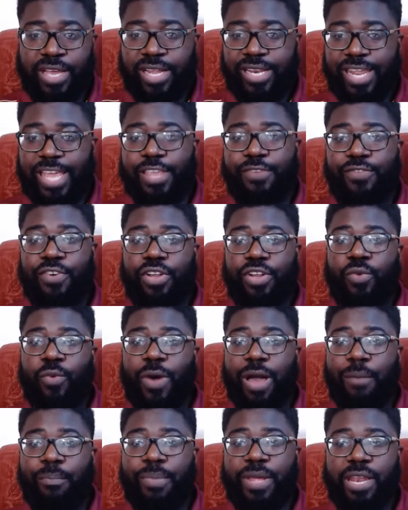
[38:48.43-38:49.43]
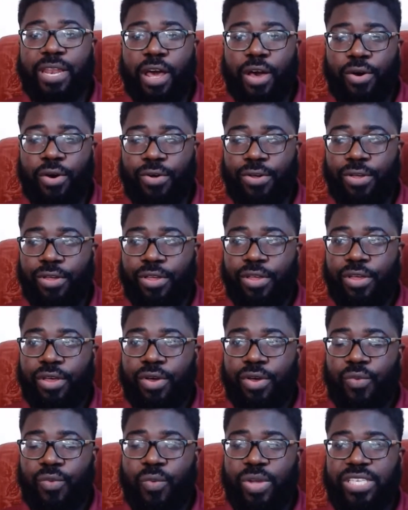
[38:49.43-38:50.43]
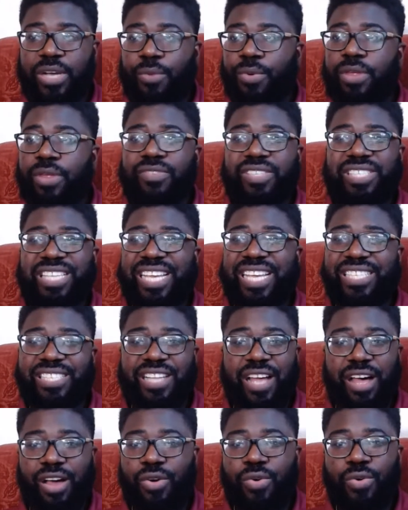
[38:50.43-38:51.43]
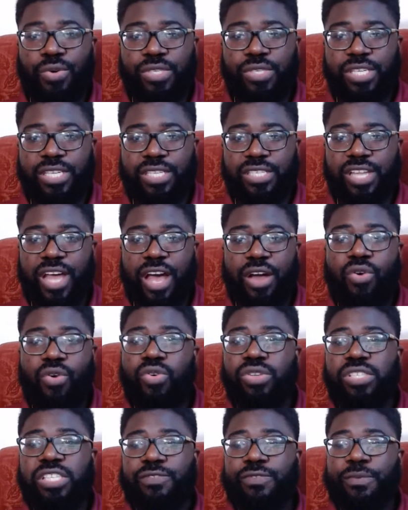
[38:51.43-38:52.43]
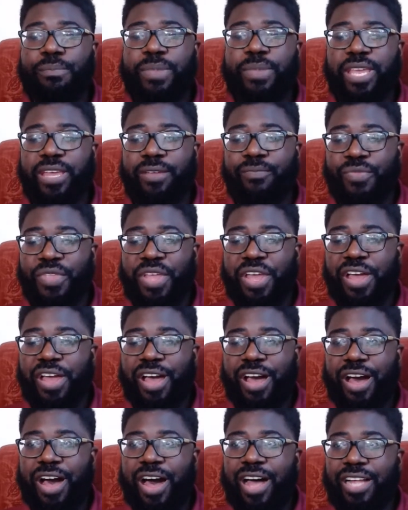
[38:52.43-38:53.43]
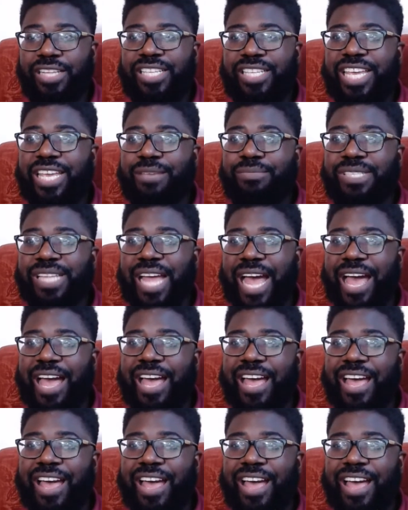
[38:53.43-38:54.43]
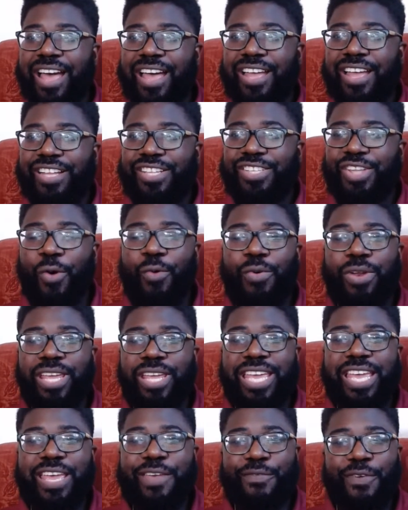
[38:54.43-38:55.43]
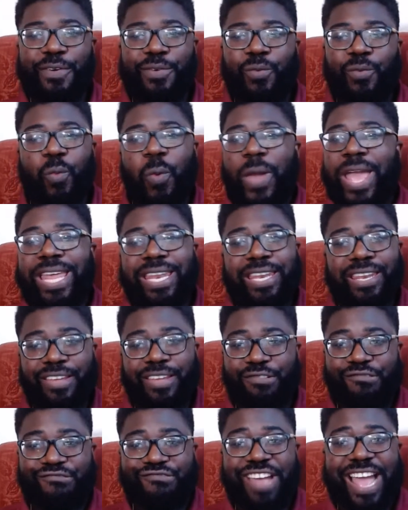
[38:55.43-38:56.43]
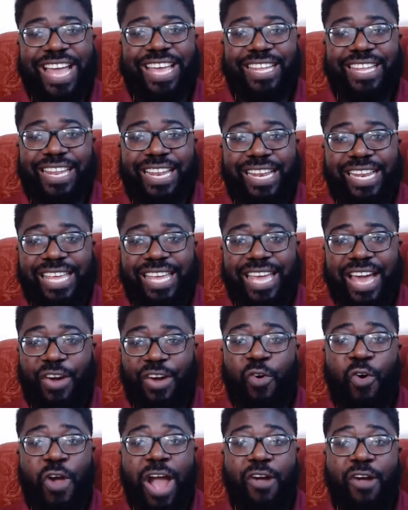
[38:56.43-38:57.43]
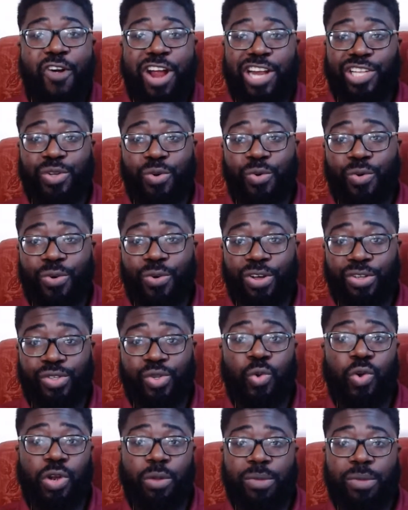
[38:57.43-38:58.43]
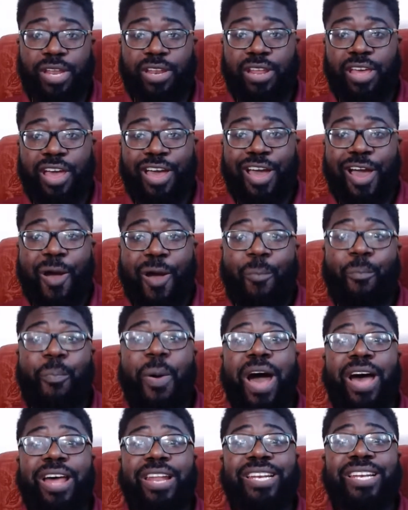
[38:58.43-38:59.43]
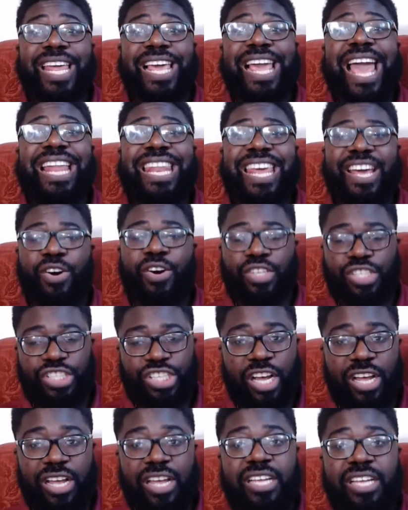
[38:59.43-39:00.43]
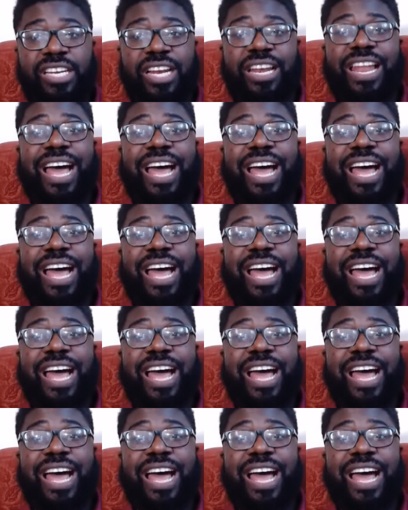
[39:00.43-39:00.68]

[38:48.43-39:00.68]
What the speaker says: Then you've got the one below, which I wouldn't even say is dark horses. Dark horses for me are teams that don't even win regularly or at all a tournament, but they got a chance. The